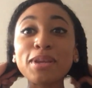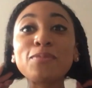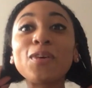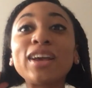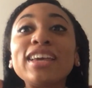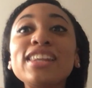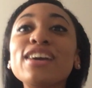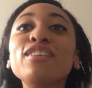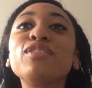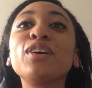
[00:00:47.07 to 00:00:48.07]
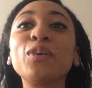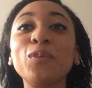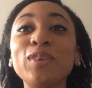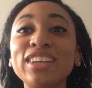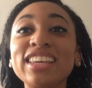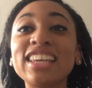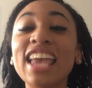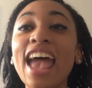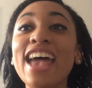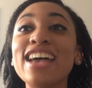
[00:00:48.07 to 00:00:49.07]
been working there for a week,
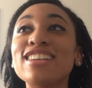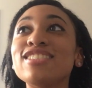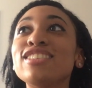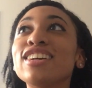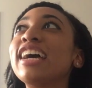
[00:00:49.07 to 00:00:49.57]
and